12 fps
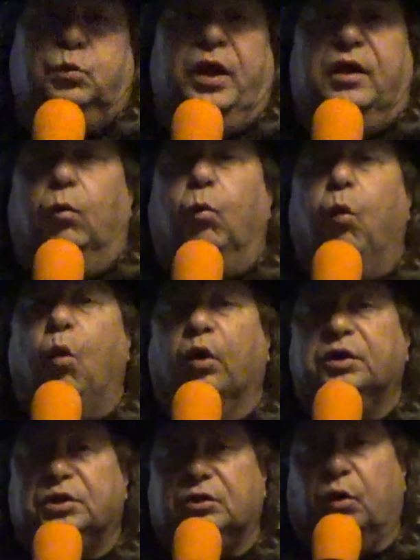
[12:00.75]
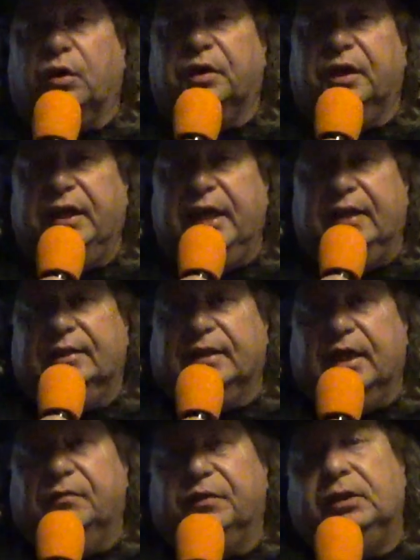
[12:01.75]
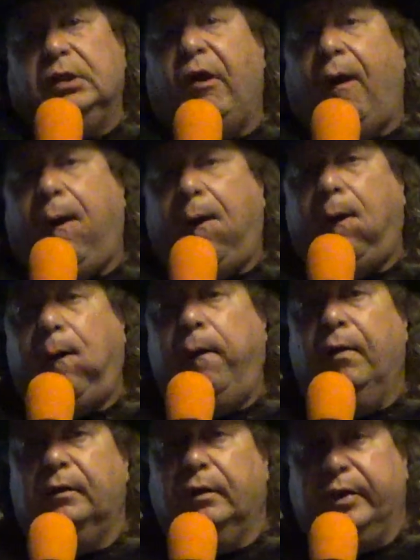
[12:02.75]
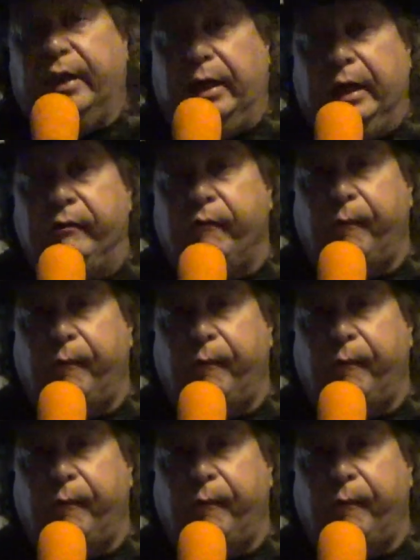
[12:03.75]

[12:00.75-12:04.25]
where the war started against heaven. Okay?